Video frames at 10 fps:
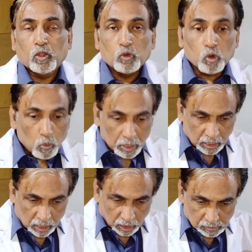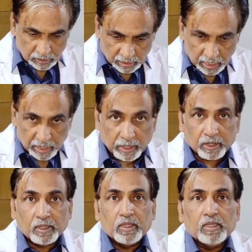Nobody comes near
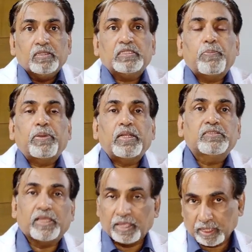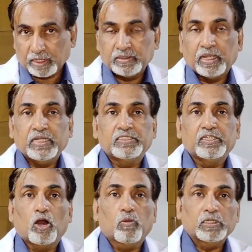and separates the hairs and see
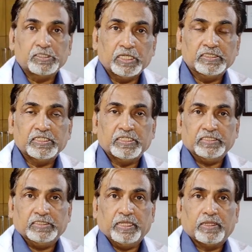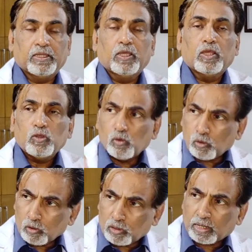how much density is there. You
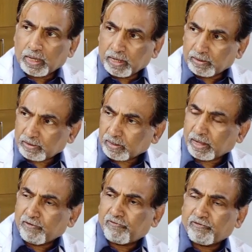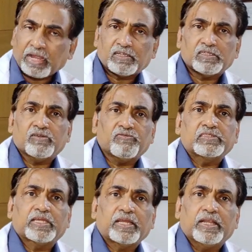look at a fraction of a
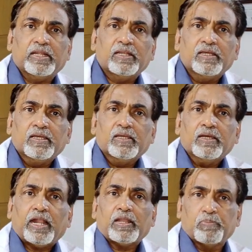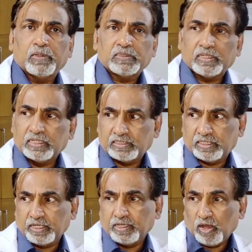second at a person and
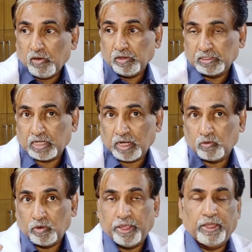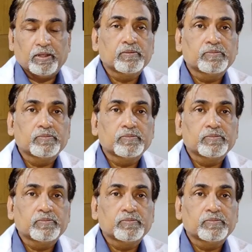see, oh, he's got good hair.